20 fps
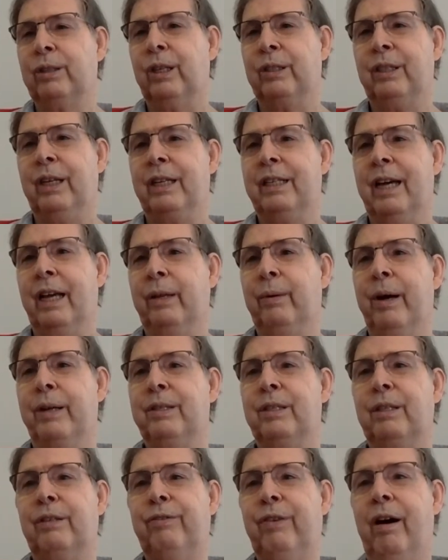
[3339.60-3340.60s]
looked at these other
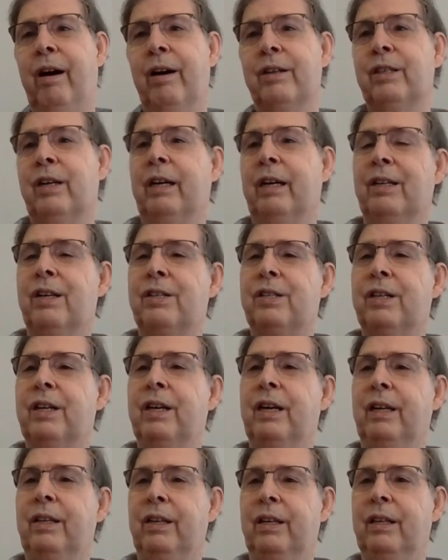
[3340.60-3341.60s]
ones, as far as I can
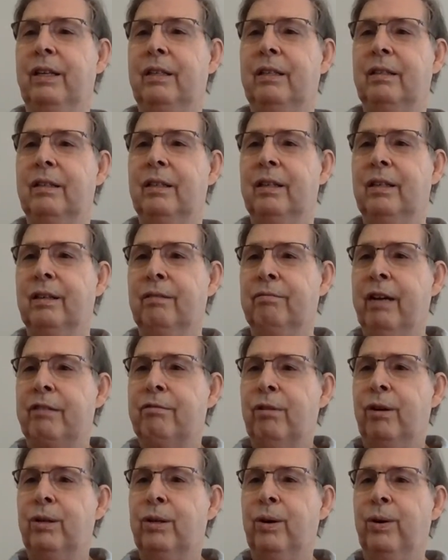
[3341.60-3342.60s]
see, the
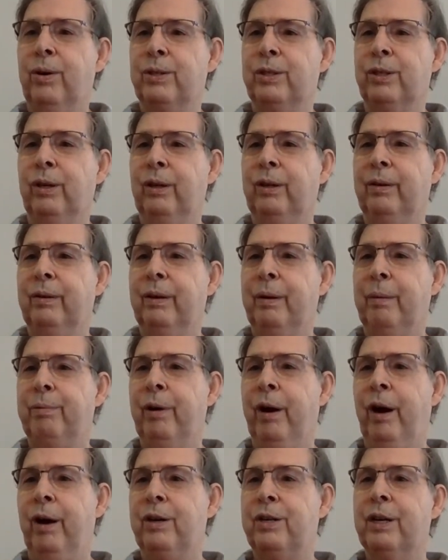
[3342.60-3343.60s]
retrocausal
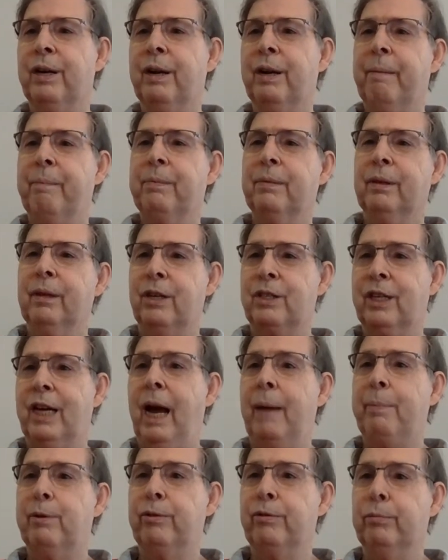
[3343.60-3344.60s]
approach
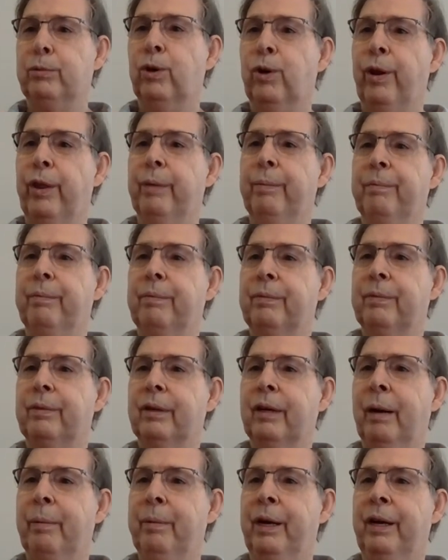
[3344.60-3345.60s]
escapes from all of them.
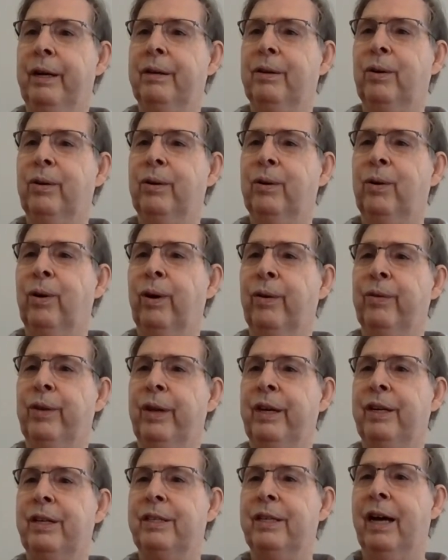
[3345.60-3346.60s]
I mean, all of
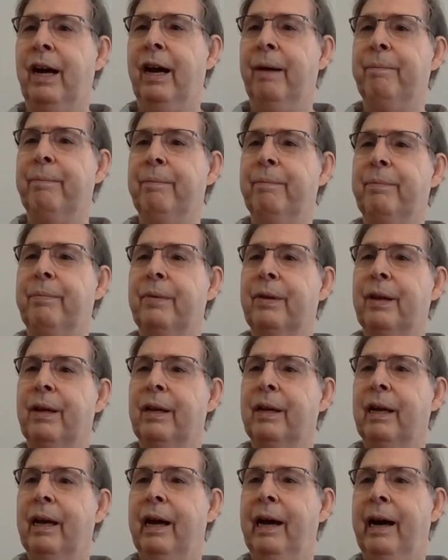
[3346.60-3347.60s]
these
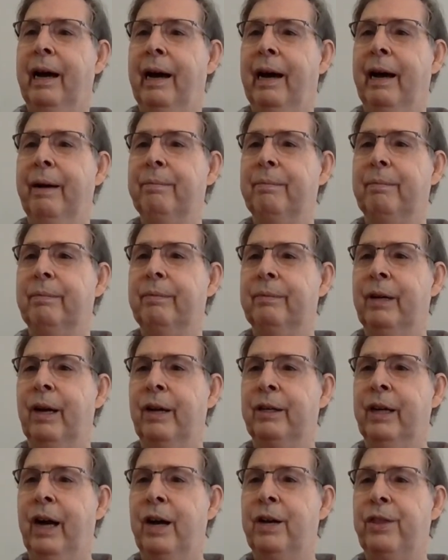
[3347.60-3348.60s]

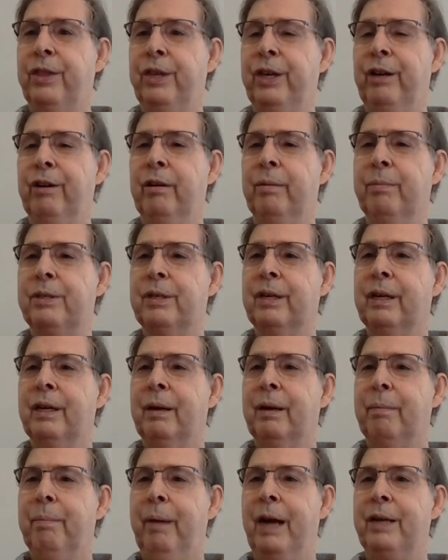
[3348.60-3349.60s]
no-go theorems
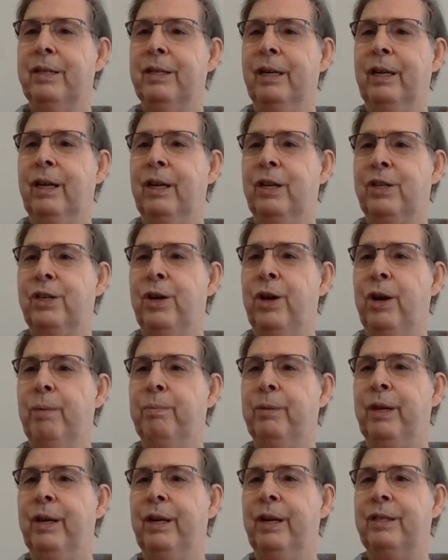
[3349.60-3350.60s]
basically
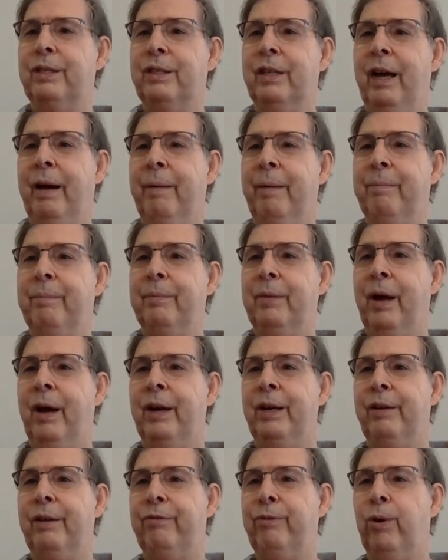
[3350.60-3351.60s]
assume that it's
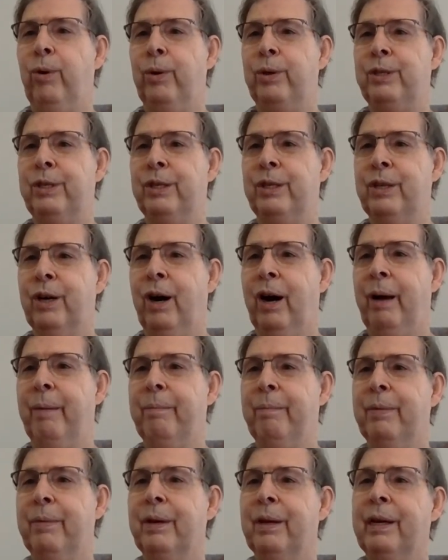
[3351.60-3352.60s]
only forwards in
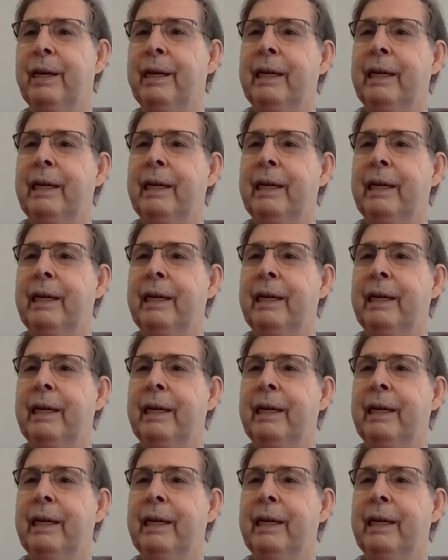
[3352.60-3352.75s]
time.